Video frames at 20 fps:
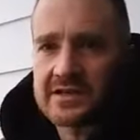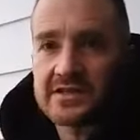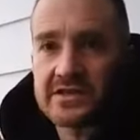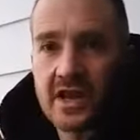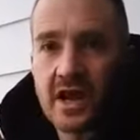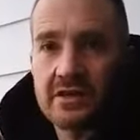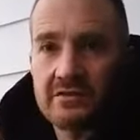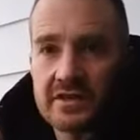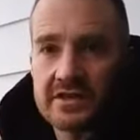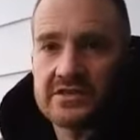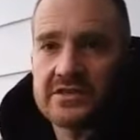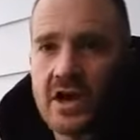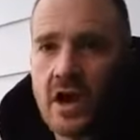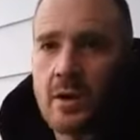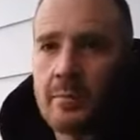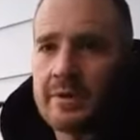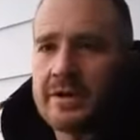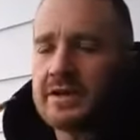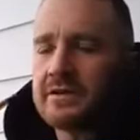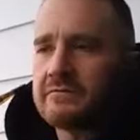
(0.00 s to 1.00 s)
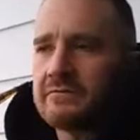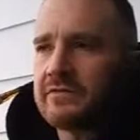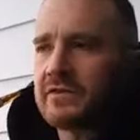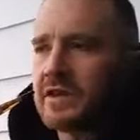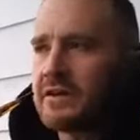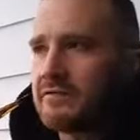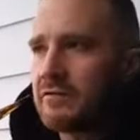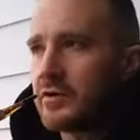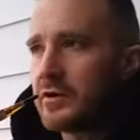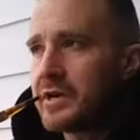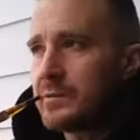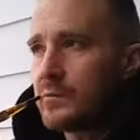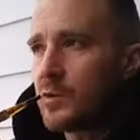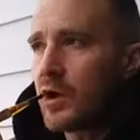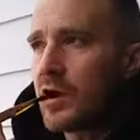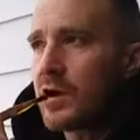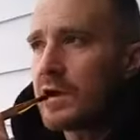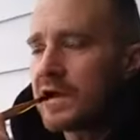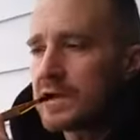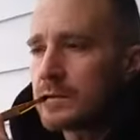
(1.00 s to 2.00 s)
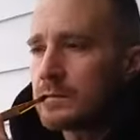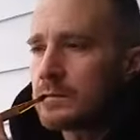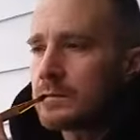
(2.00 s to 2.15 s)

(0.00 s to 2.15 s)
It's not the dominant flavor anymore.